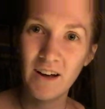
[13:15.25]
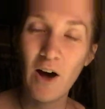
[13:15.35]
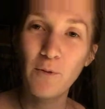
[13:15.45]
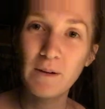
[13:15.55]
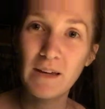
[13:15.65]

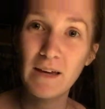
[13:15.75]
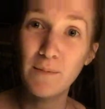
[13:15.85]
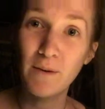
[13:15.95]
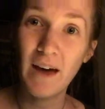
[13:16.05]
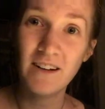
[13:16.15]
helping
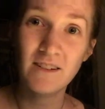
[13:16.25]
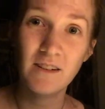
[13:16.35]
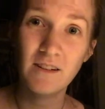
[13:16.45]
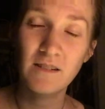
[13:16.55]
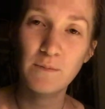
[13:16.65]
him
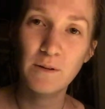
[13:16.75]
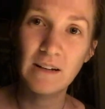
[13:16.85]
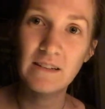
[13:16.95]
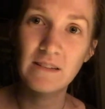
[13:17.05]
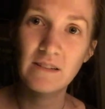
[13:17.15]
actually
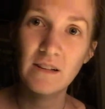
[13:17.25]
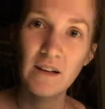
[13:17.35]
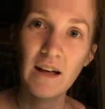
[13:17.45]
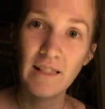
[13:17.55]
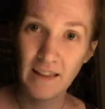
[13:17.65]
experience
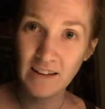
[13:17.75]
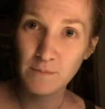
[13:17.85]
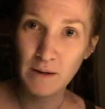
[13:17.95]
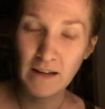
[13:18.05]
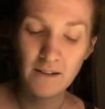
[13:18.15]
less
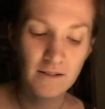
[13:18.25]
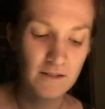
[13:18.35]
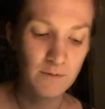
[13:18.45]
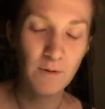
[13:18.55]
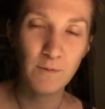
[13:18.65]
pain,
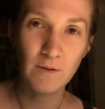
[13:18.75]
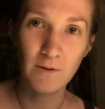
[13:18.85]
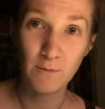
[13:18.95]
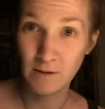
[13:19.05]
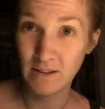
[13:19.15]
because
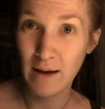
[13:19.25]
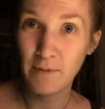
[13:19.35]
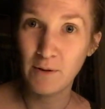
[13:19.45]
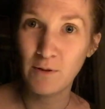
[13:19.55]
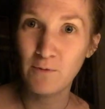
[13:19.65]
what was
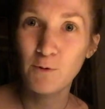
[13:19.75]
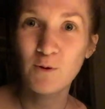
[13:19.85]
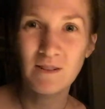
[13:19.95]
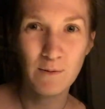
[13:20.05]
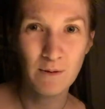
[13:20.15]
happening with the fruit
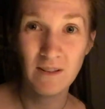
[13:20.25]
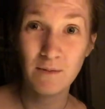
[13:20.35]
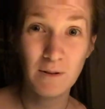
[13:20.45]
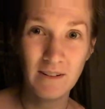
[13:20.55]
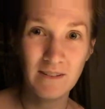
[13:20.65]
is he would
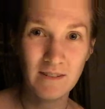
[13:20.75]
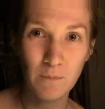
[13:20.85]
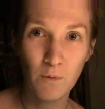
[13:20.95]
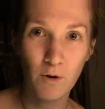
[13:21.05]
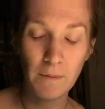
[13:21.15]
experience
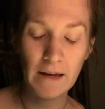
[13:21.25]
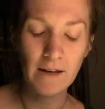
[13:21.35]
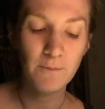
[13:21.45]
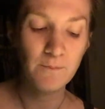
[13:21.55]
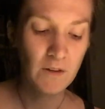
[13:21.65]
more
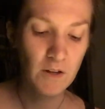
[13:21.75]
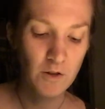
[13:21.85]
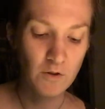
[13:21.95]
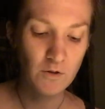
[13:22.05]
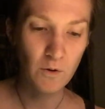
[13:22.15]
pain.
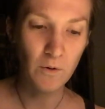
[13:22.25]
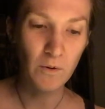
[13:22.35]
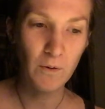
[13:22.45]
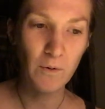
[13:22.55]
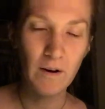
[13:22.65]

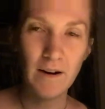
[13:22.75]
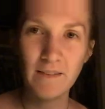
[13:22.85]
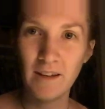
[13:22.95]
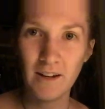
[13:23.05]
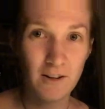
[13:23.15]
So
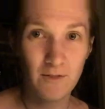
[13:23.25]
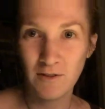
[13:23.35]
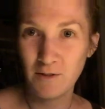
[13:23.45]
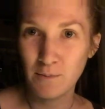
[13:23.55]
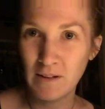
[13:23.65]
that could have
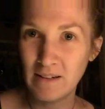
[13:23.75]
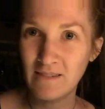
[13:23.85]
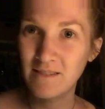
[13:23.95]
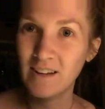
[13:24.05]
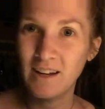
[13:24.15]
also been
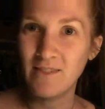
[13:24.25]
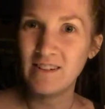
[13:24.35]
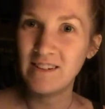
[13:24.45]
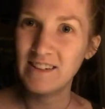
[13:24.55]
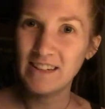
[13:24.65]
kind of a
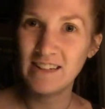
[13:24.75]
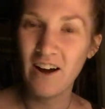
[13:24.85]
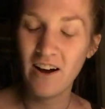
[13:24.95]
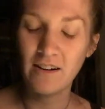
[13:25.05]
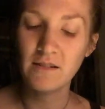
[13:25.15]

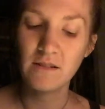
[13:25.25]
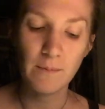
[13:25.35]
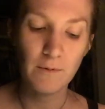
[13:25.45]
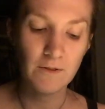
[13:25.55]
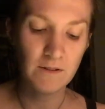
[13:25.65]
detox
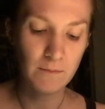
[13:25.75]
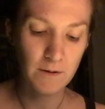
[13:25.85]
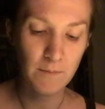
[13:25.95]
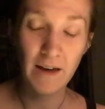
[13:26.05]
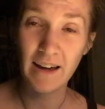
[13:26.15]
type of a
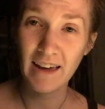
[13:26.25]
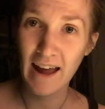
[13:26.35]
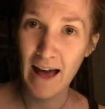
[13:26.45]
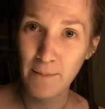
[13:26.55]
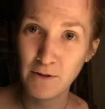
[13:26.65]
symptom. That can
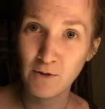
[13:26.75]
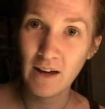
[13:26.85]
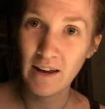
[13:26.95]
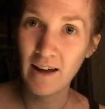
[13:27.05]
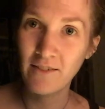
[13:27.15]
happen. You
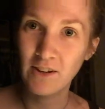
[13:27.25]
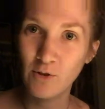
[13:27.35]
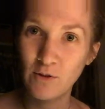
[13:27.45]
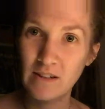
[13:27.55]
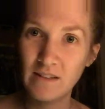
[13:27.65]
can have
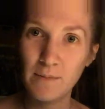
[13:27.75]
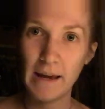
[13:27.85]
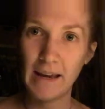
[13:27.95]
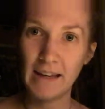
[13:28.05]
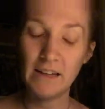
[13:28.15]
increased
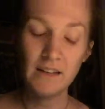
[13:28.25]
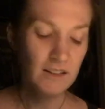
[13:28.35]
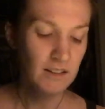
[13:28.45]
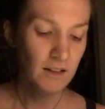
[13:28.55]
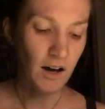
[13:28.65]
pain
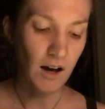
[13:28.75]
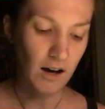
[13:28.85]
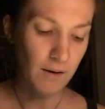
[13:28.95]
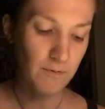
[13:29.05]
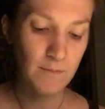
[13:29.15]

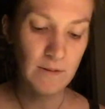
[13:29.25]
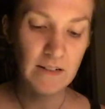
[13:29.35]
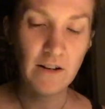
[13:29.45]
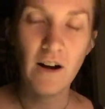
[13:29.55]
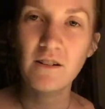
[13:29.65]
um, from
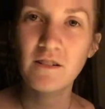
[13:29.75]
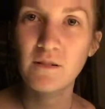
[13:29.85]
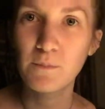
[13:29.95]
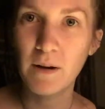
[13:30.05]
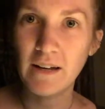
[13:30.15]
detox,
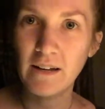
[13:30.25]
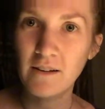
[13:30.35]
but